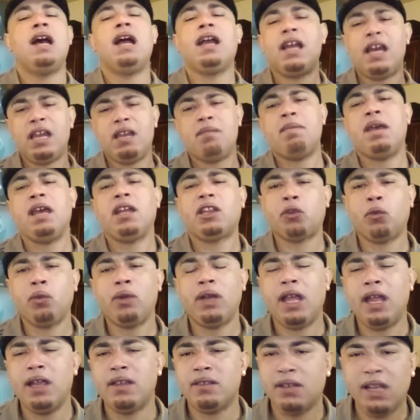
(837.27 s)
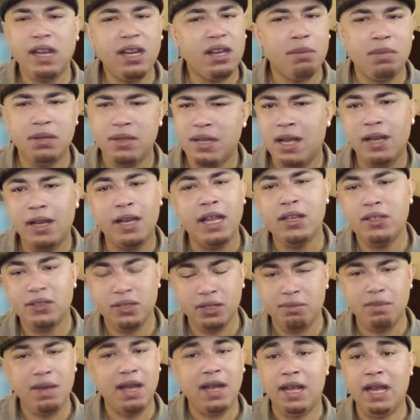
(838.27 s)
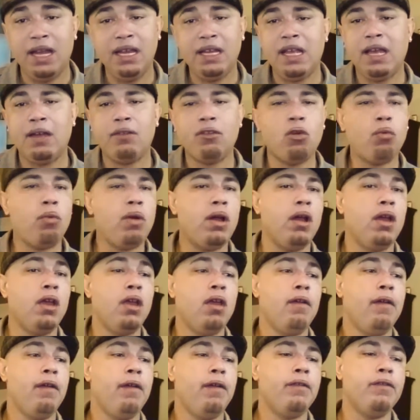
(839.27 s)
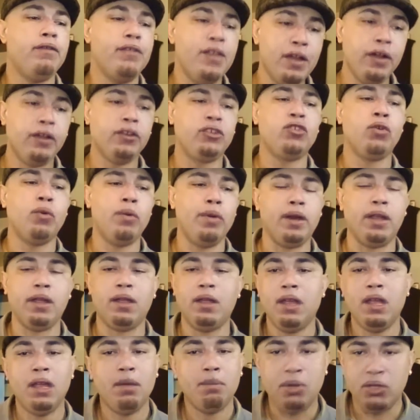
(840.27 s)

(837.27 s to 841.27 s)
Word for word: I got it back three days later, but damn, they took mine. I ain't have nowhere near 20.